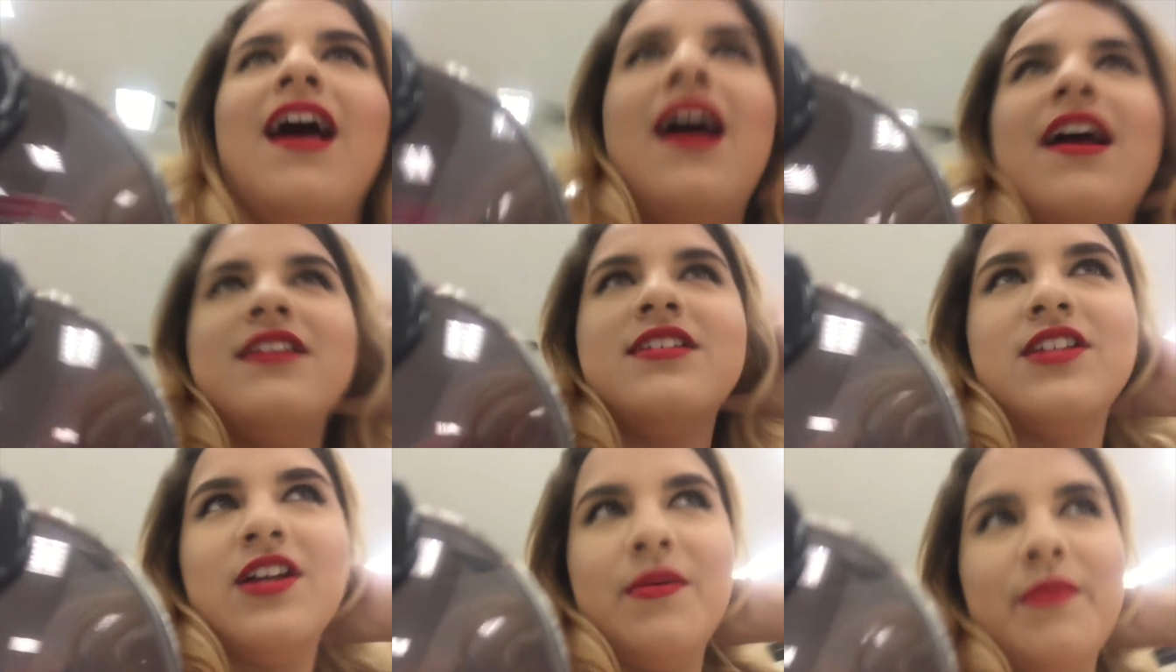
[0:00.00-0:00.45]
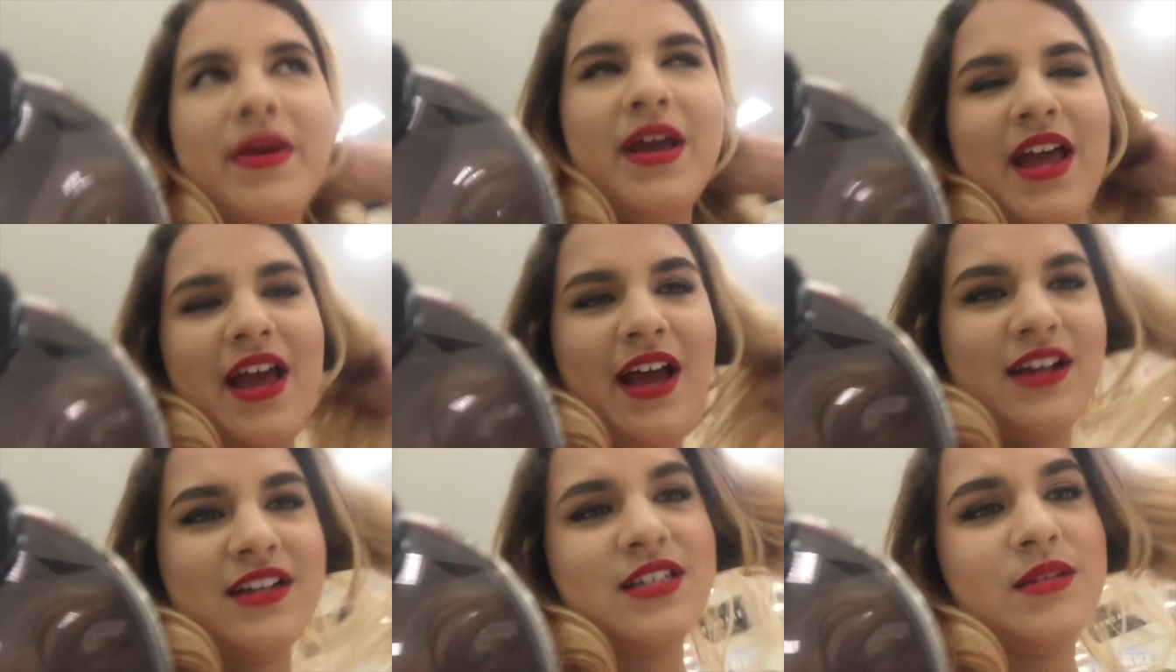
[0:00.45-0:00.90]
I saw my
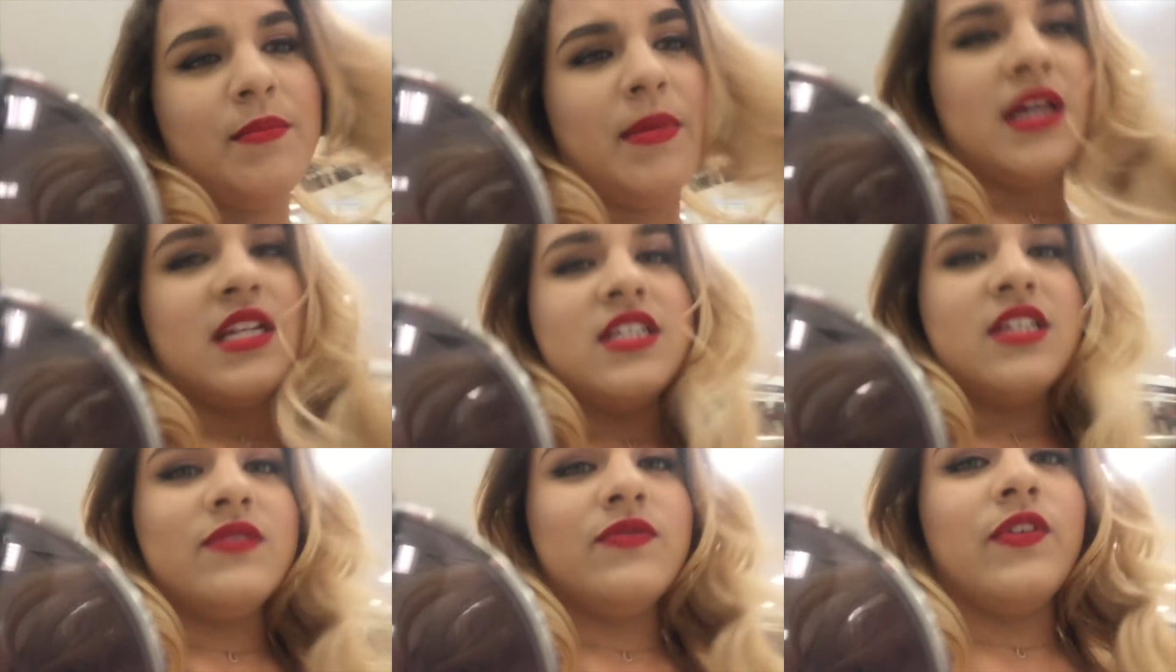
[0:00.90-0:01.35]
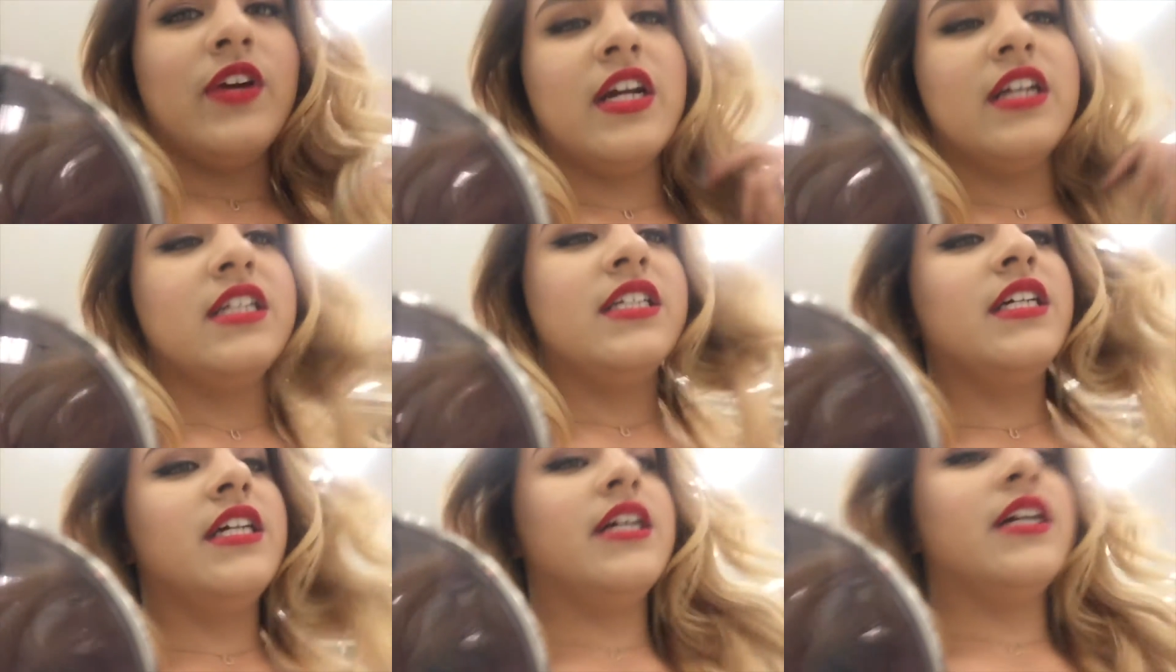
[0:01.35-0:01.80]
ex-best
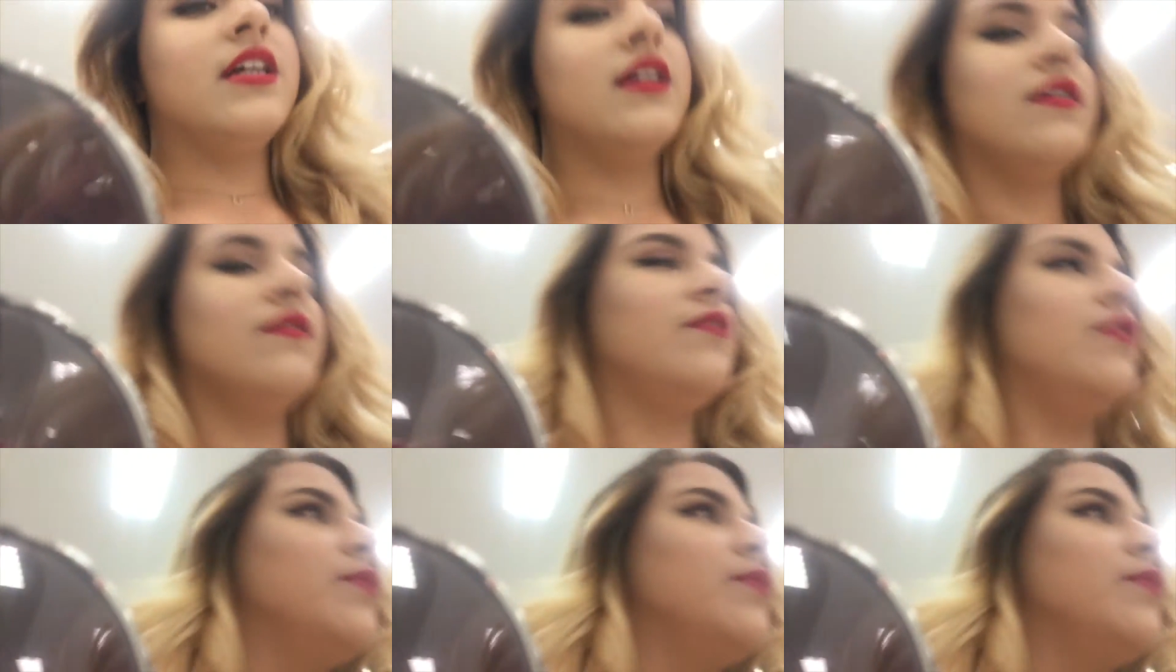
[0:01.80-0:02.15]
friend here a